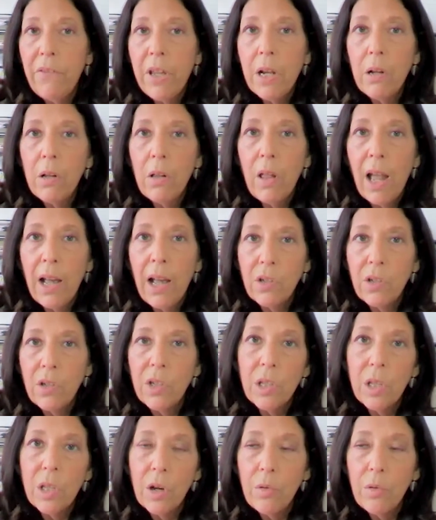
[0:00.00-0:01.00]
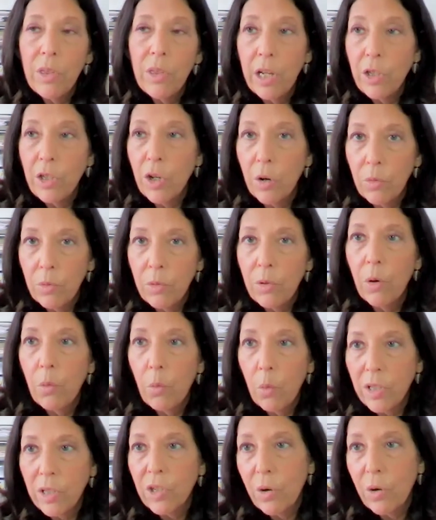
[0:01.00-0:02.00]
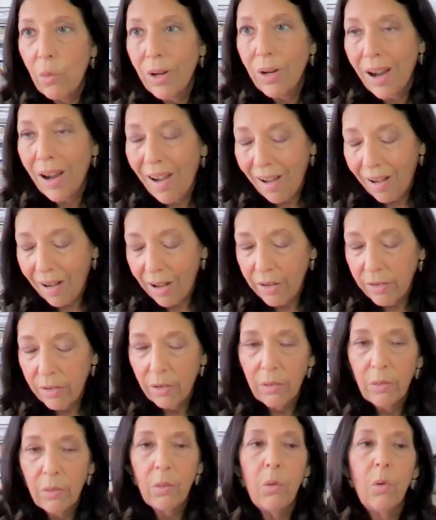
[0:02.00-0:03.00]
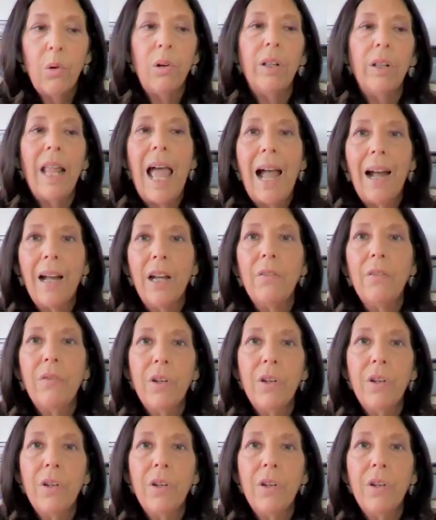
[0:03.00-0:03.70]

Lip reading: feel as though they don't know what's going on or lack